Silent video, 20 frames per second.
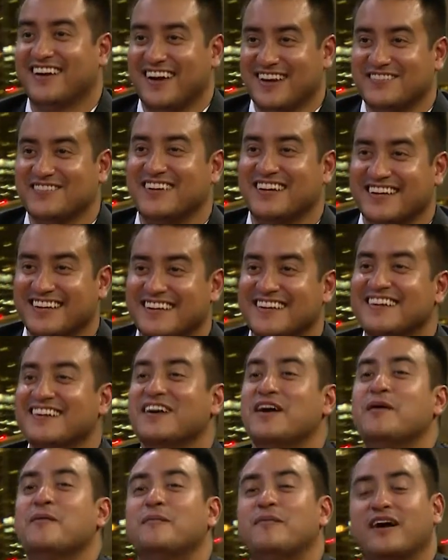I mean,
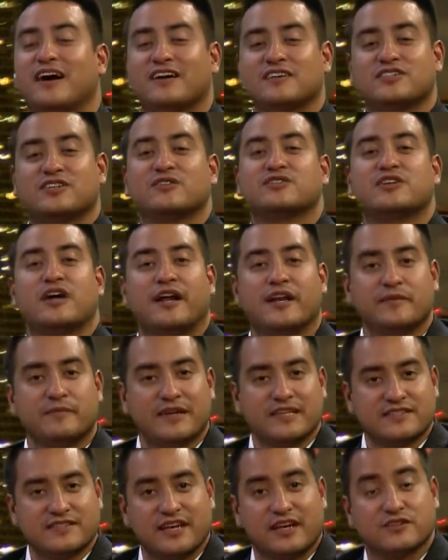but so Johnny
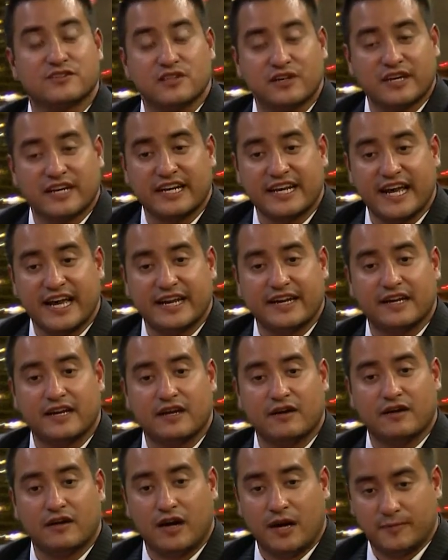is looking at
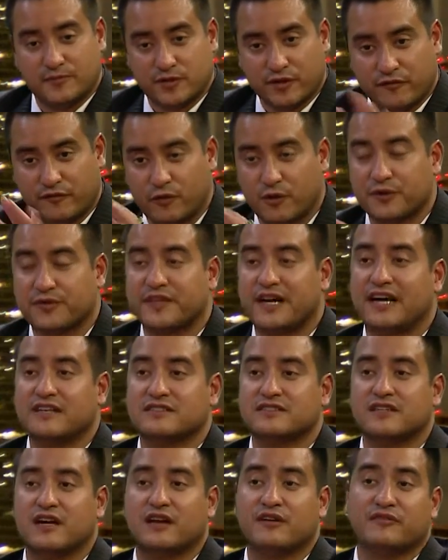up to a
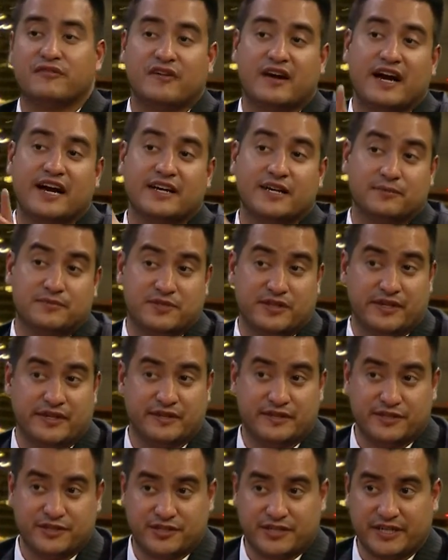$4,000 fine, up to a year
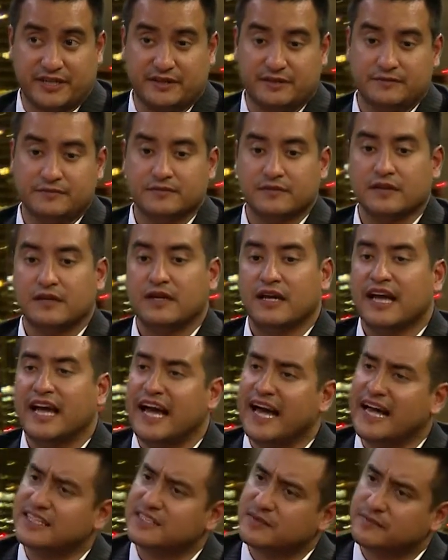in jail. Right.
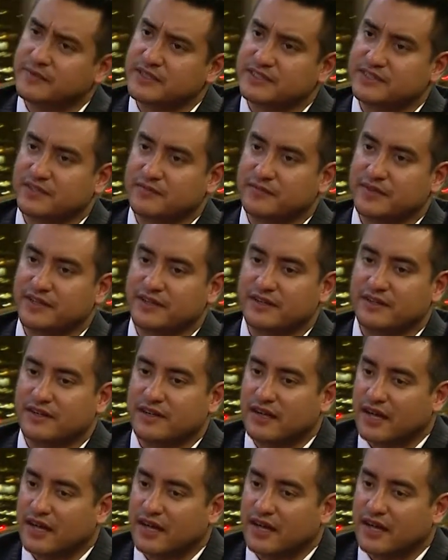As a misdemeanor.